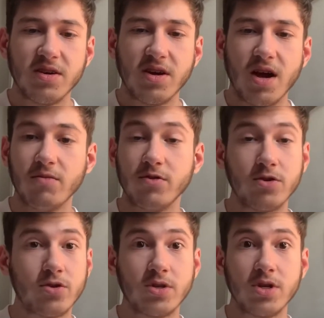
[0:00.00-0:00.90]
I'm
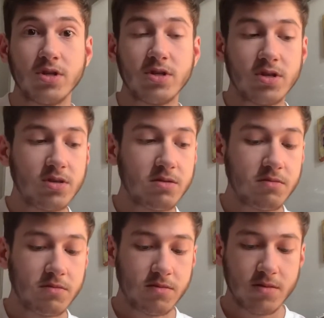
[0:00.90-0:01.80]
interested in
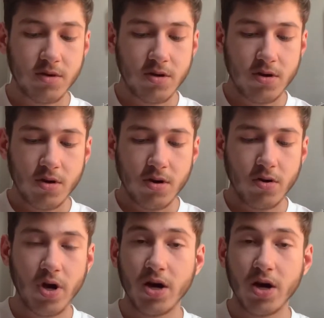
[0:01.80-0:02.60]
oh yeah,